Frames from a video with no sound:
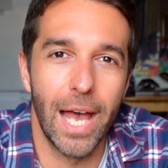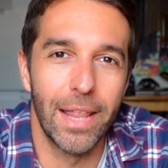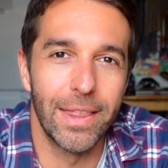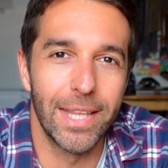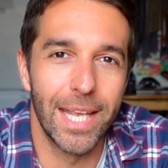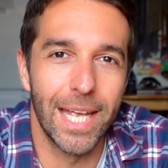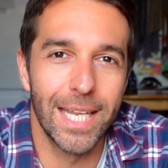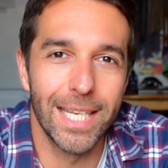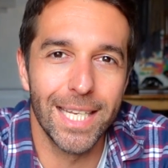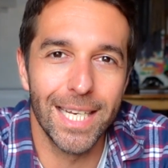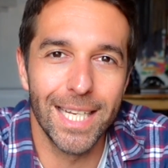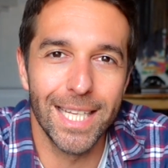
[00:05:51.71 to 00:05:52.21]
At
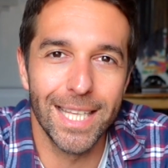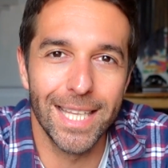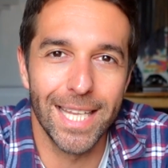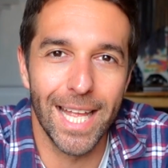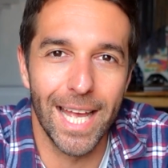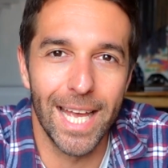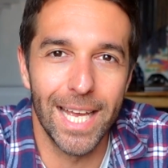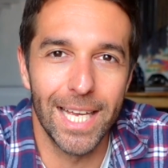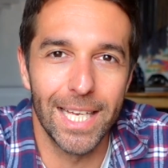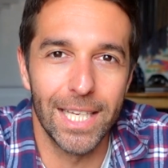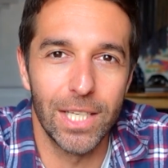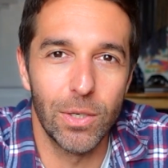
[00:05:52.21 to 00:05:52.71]
the end of the
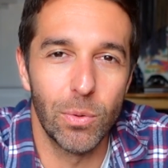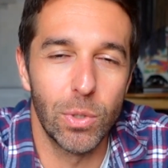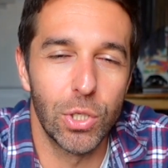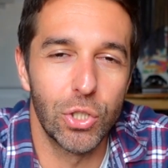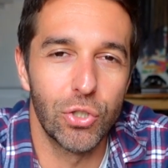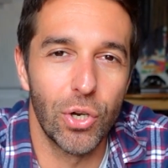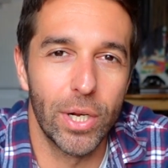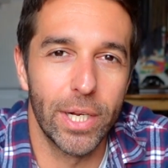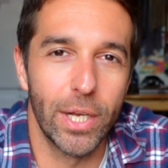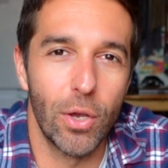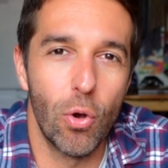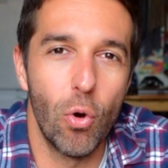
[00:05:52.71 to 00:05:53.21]
day, you want
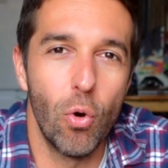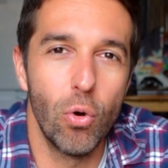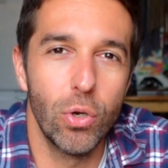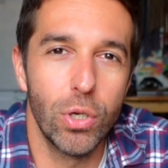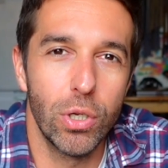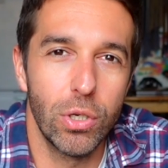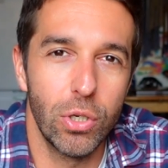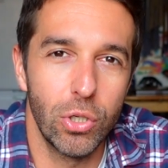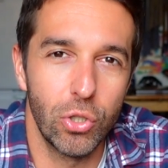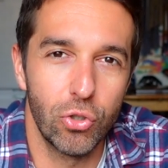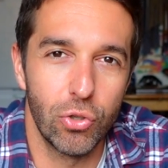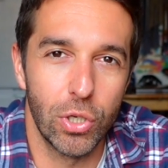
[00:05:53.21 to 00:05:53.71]
to try and get all
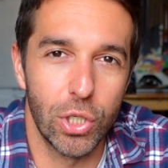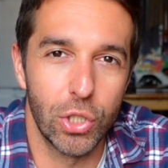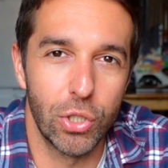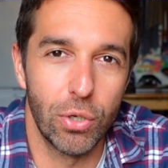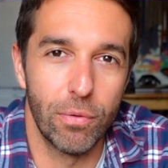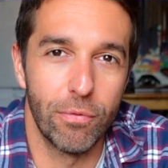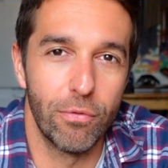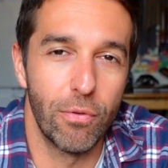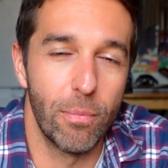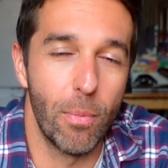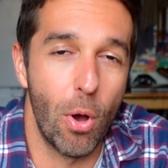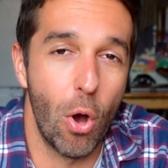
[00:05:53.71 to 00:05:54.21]
your
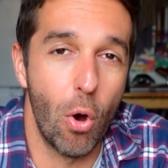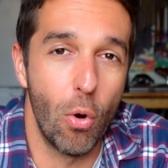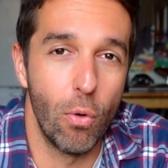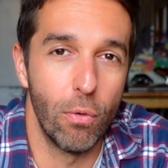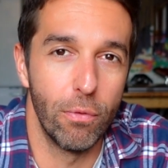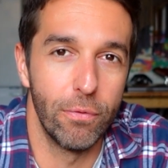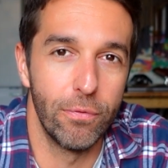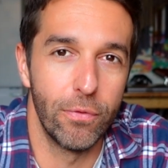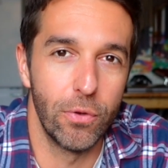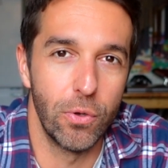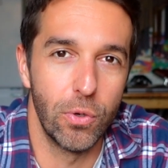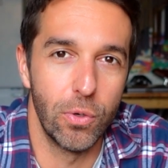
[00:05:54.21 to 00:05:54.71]
nutrition from
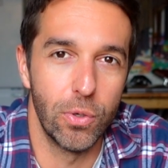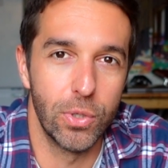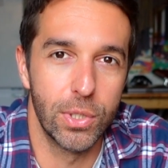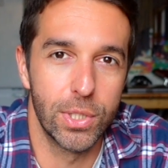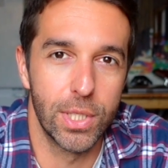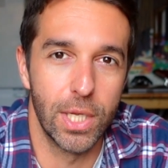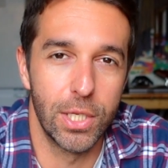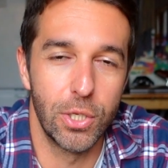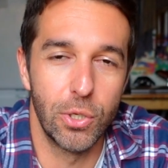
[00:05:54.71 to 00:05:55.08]
whole foods